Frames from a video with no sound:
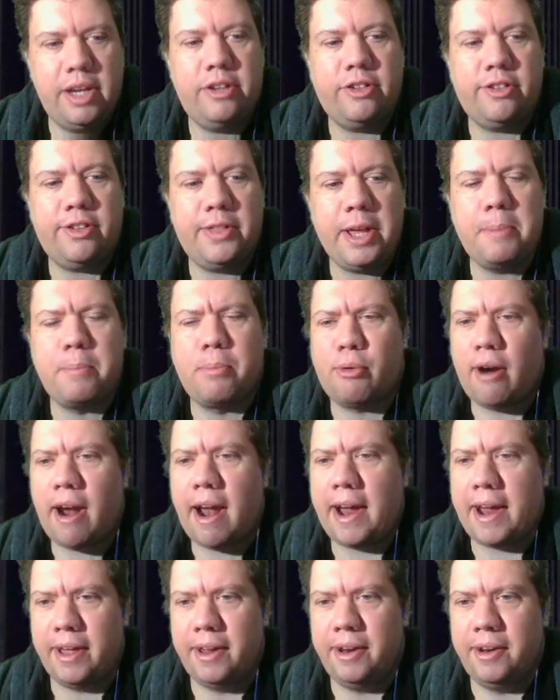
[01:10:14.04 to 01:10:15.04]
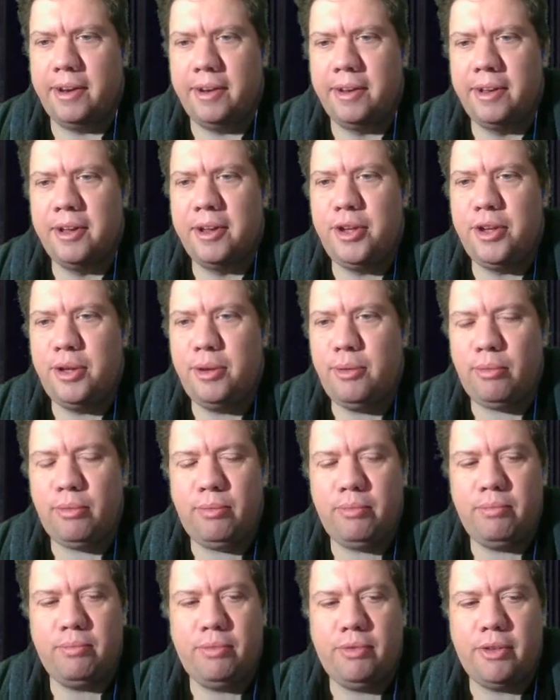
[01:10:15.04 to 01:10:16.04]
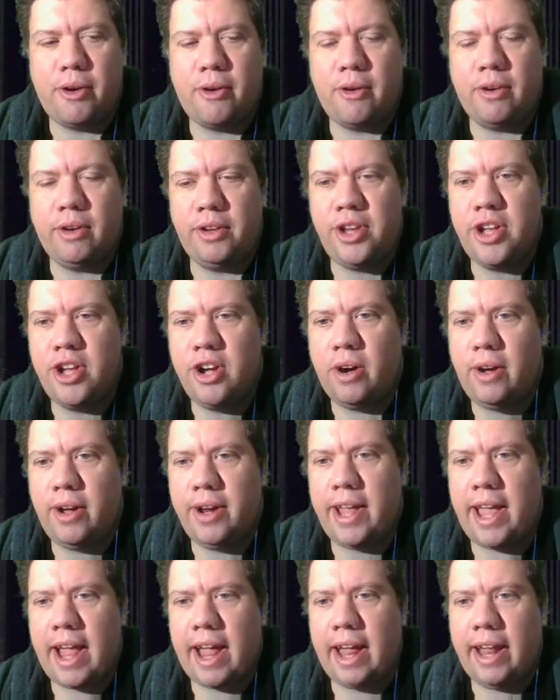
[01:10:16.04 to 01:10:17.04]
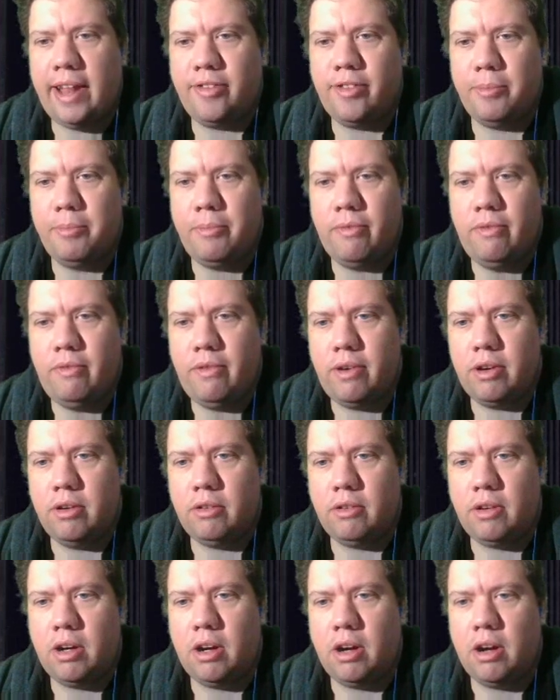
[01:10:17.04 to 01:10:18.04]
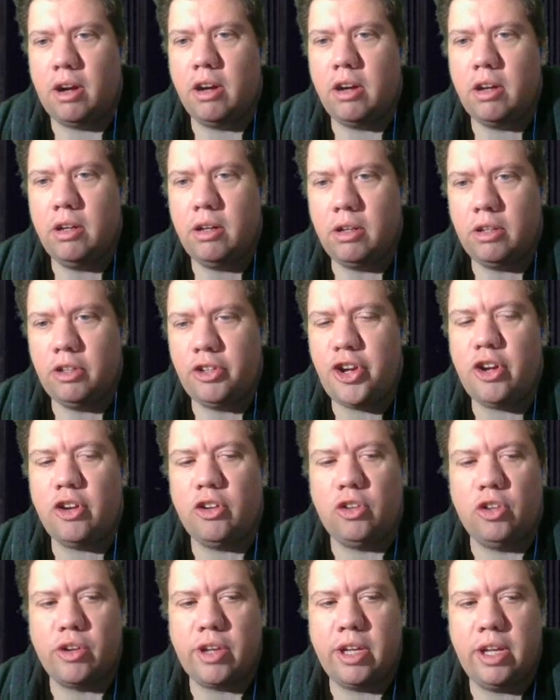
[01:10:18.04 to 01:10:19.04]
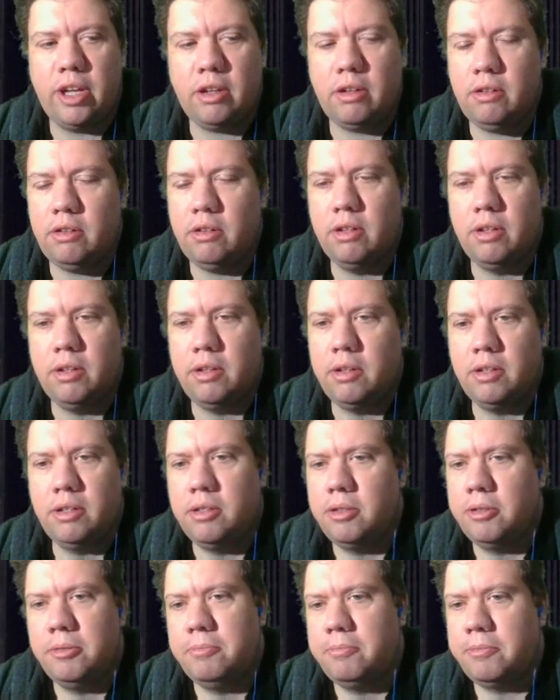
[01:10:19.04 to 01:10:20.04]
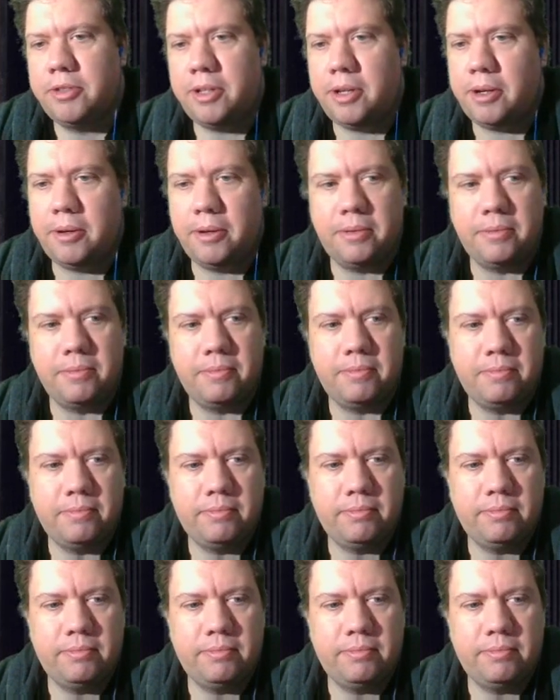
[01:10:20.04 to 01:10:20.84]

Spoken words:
here's the thing, Brian. You are a young, handsome, virile punk. Young looking. So,